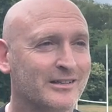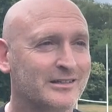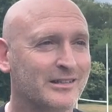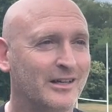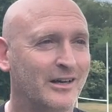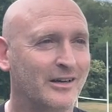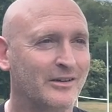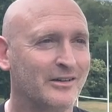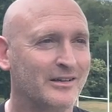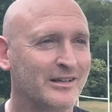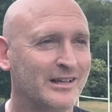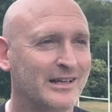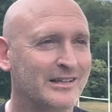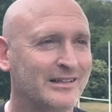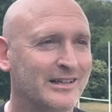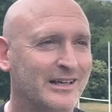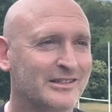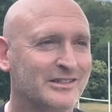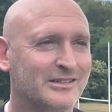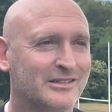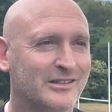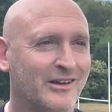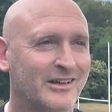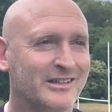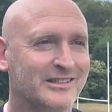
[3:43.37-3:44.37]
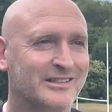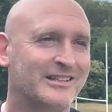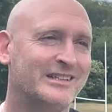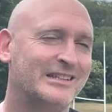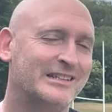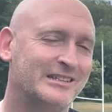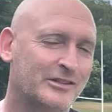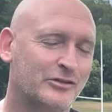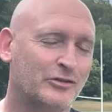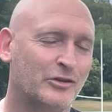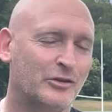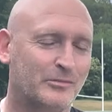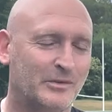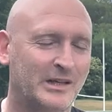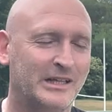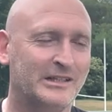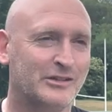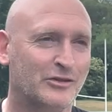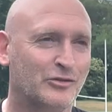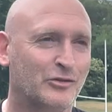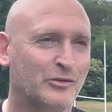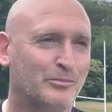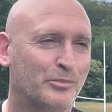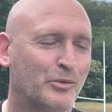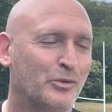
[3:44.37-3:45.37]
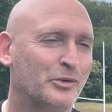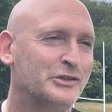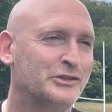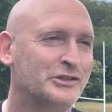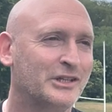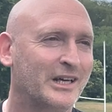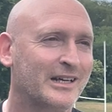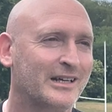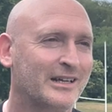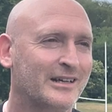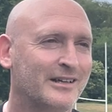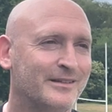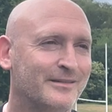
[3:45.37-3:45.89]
So that, that's nice, and he's a good he's a good boy, Jack